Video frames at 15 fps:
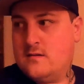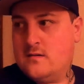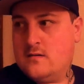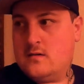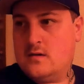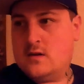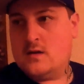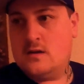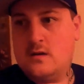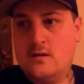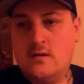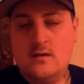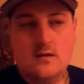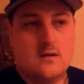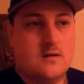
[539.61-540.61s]

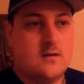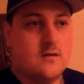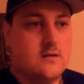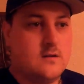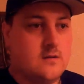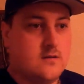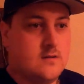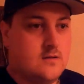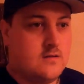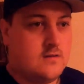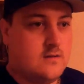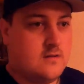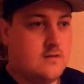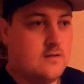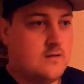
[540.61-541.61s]

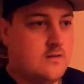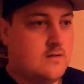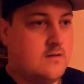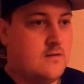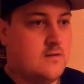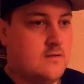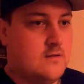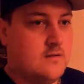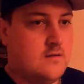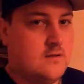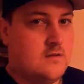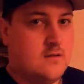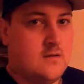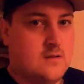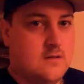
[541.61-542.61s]

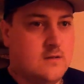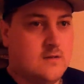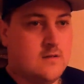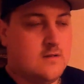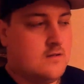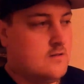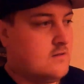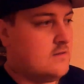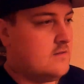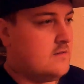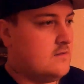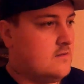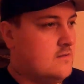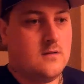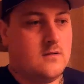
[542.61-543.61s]

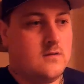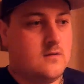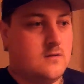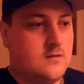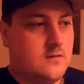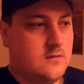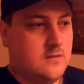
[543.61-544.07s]
Nobody speaks.